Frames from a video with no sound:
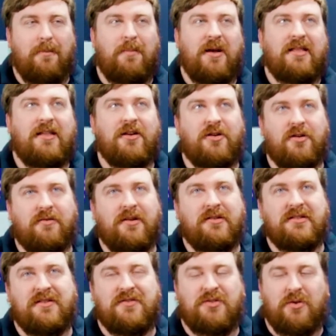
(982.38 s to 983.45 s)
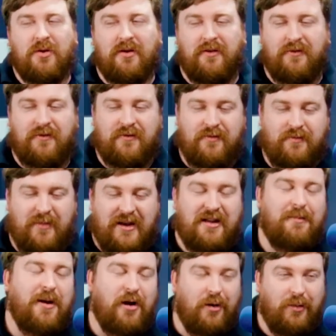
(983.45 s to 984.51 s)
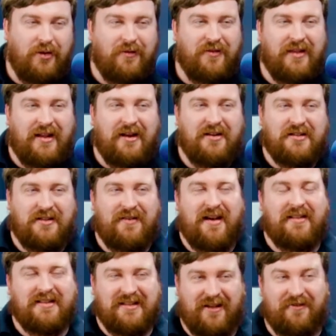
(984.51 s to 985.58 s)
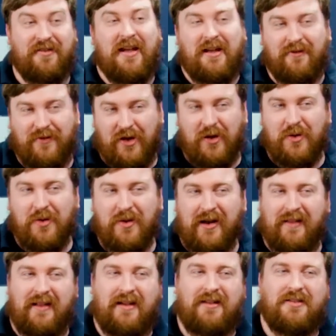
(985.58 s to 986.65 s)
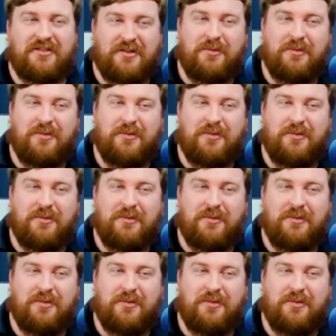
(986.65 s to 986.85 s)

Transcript: But their careers have sort of been comparable over the years. They've had this like fake feud, and there's